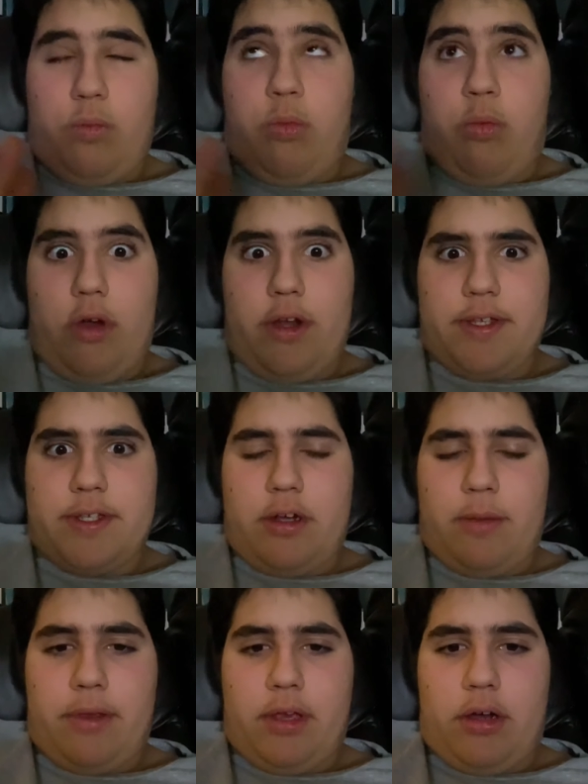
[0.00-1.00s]
What is
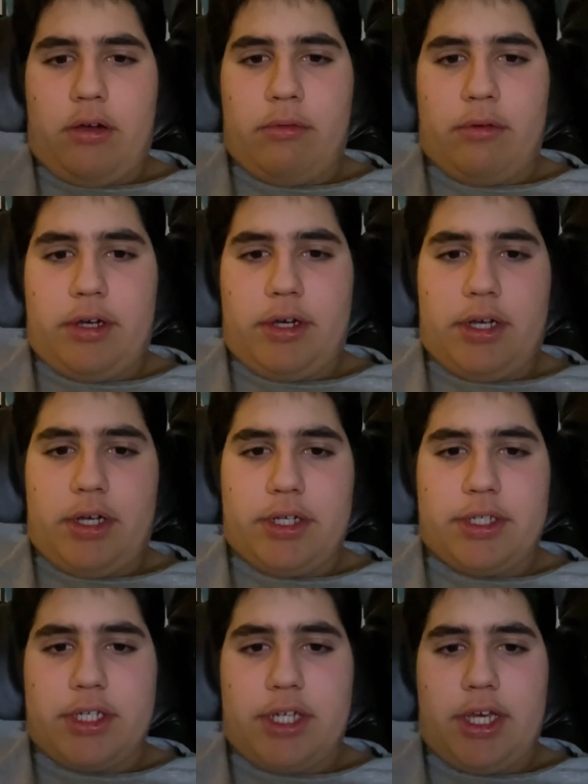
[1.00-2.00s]
up, yo?
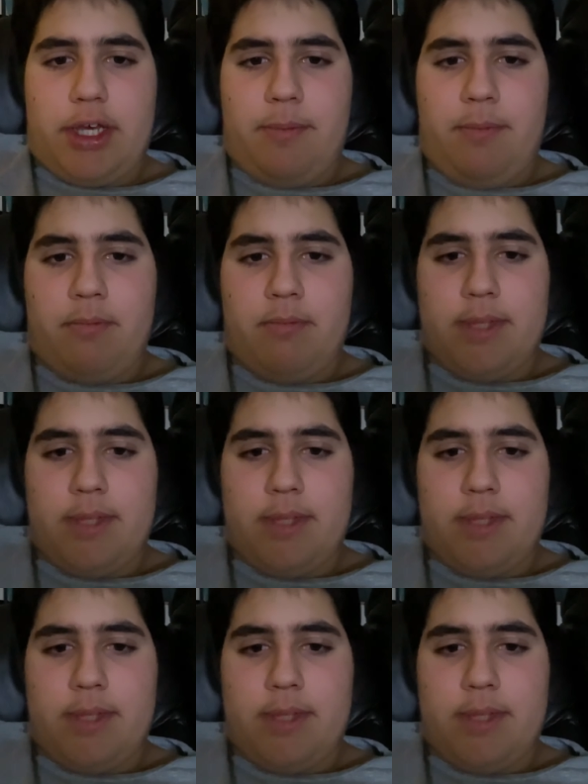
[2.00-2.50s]
Uh, today,